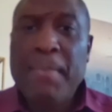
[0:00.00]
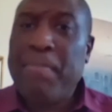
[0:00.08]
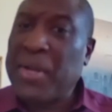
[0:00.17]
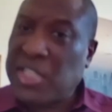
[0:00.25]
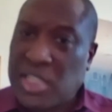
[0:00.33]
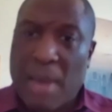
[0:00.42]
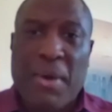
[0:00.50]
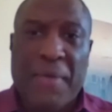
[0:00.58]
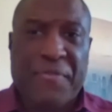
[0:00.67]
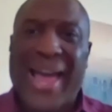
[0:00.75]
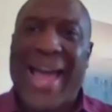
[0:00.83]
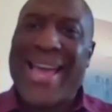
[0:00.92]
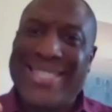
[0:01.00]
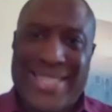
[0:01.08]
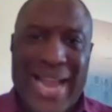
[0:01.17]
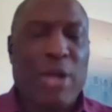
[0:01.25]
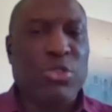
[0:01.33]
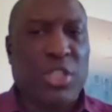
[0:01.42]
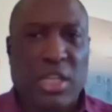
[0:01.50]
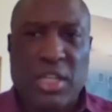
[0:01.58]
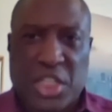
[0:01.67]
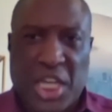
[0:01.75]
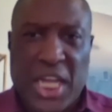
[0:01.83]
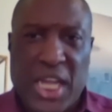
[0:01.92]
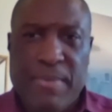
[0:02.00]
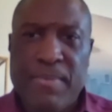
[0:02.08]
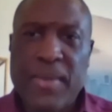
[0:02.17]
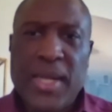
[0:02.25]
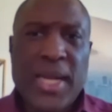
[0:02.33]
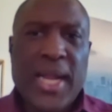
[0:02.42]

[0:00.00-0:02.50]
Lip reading: But some of that is down to the team.